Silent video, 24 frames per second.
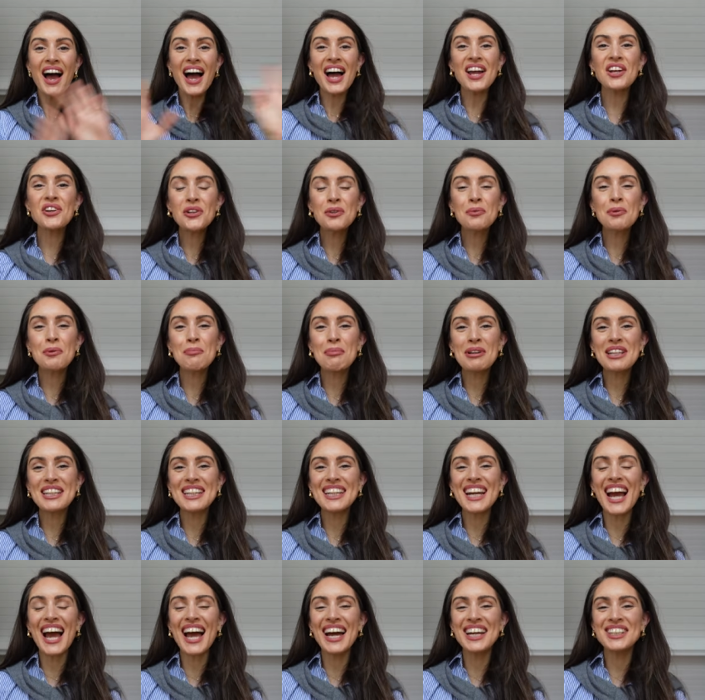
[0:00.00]
Hello
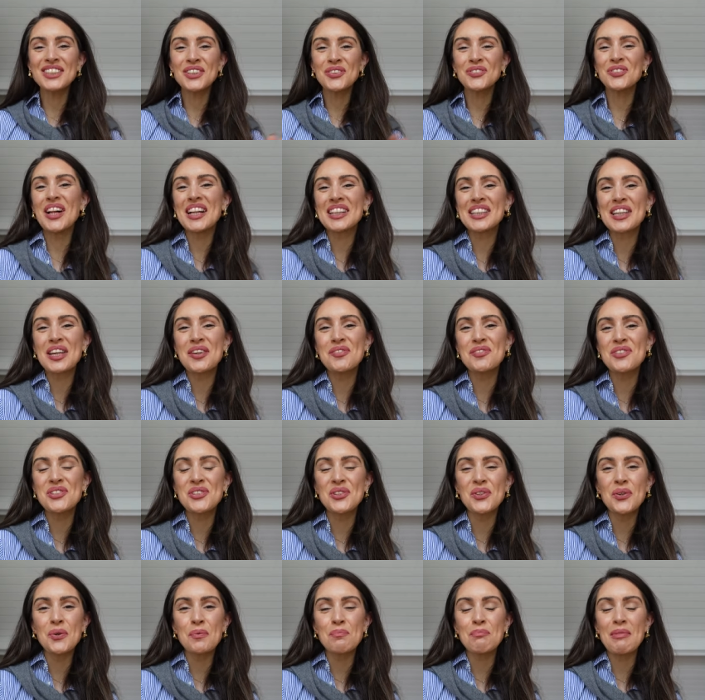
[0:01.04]
everybody and welcome
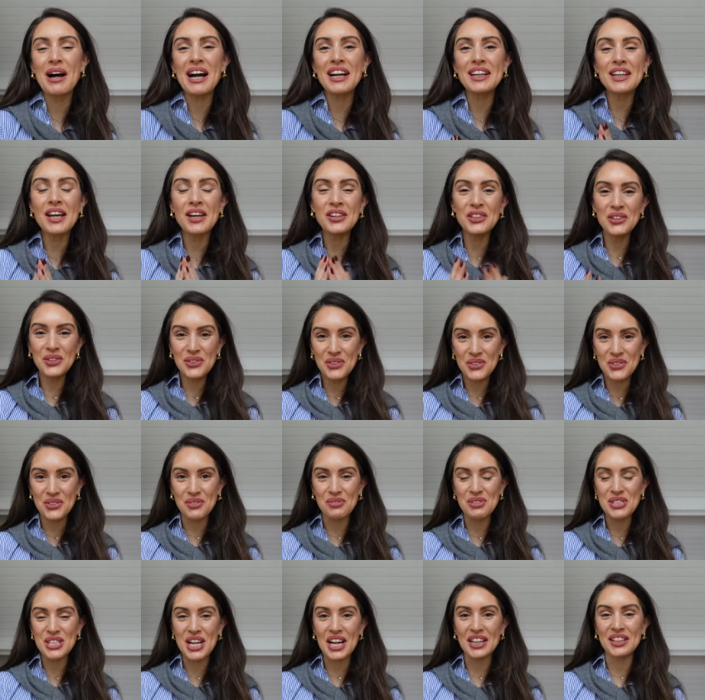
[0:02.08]
to my
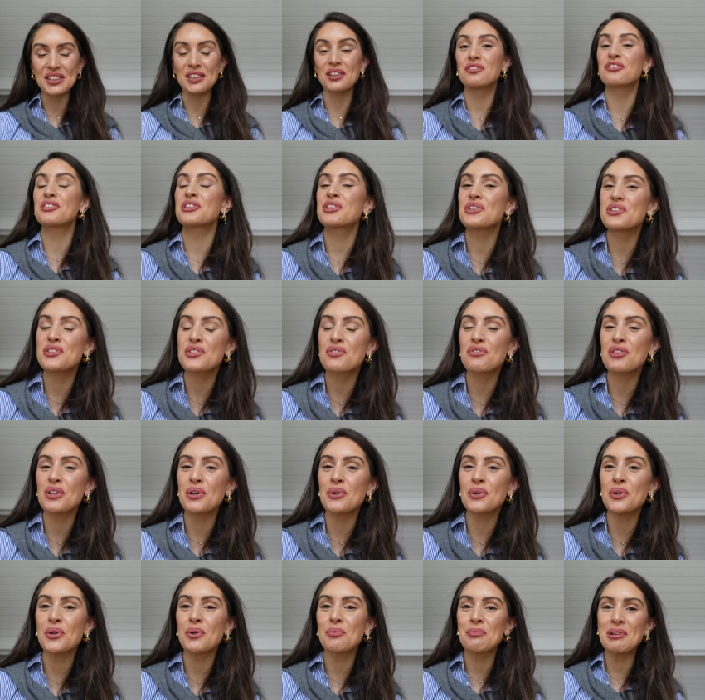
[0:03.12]
YouTube channel. For those of you
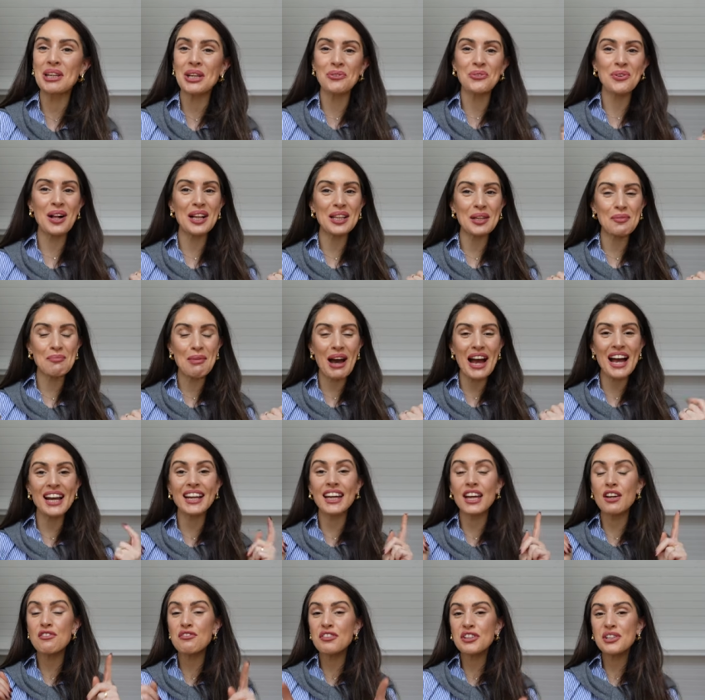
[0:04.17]
who know me, welcome
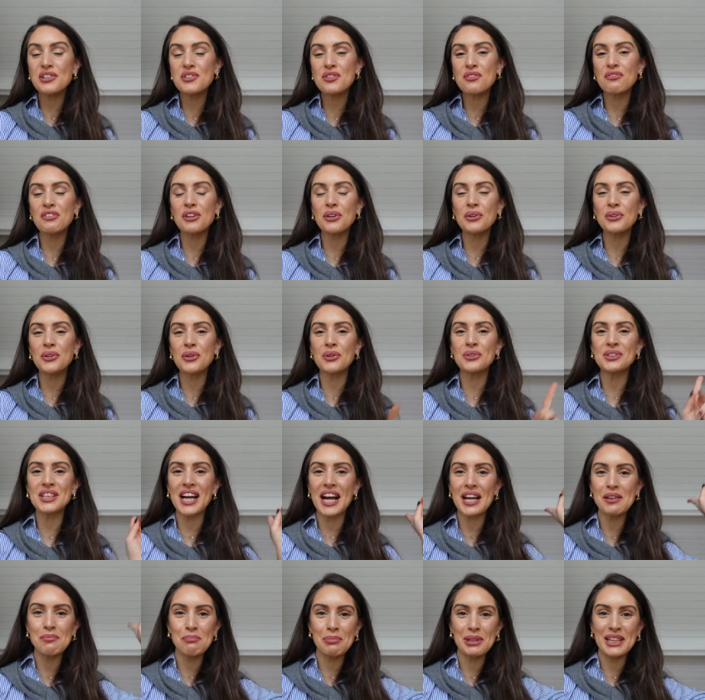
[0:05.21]
back. And for those of you who don't,
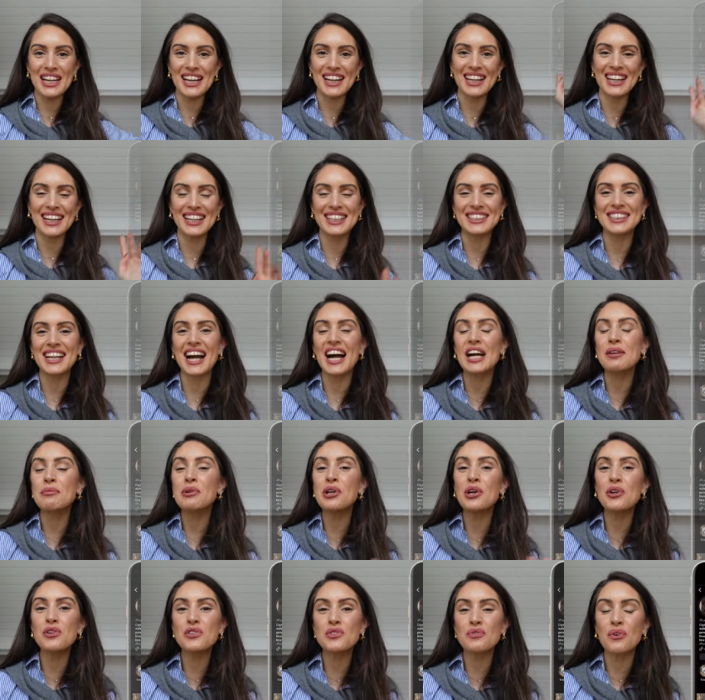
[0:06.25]
I'm Pia and I'm
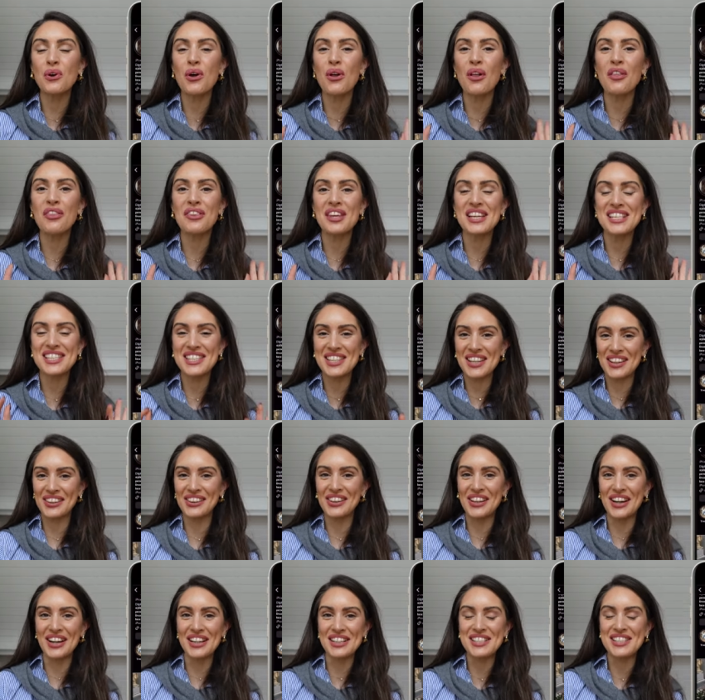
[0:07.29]
your host for all things
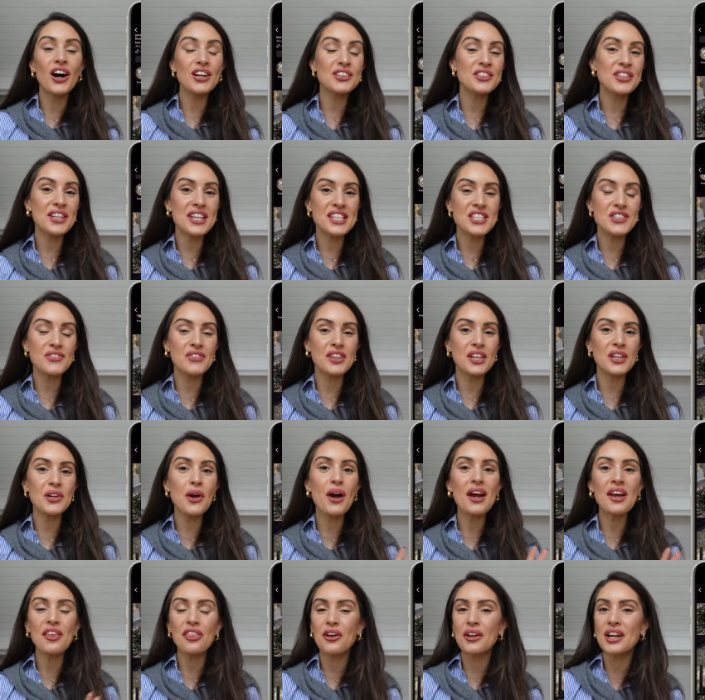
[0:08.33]
Lux. On today's video,
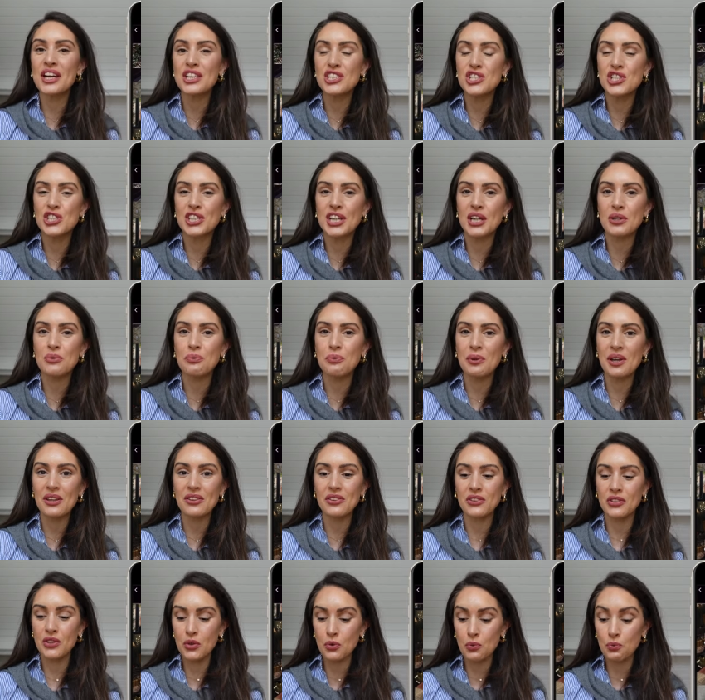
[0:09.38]
I thought I'd share
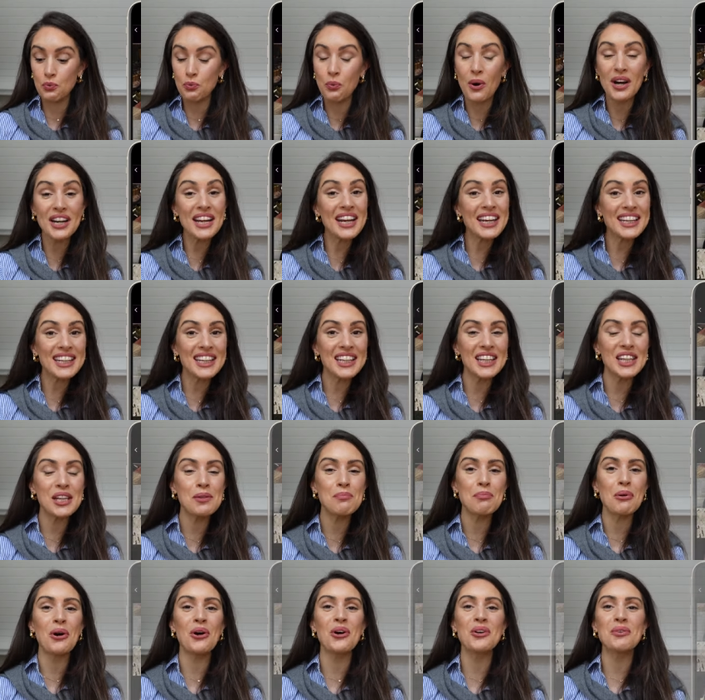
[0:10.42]
with you what I
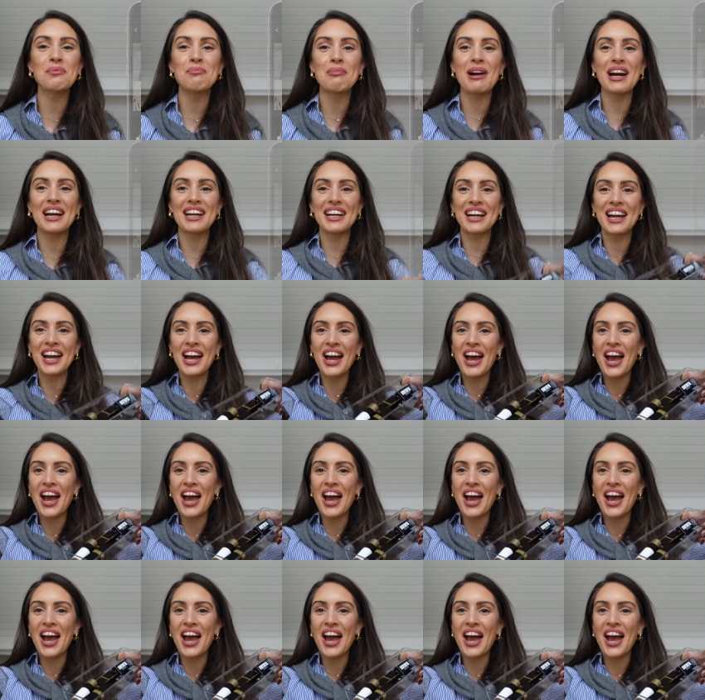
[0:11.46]
keep on my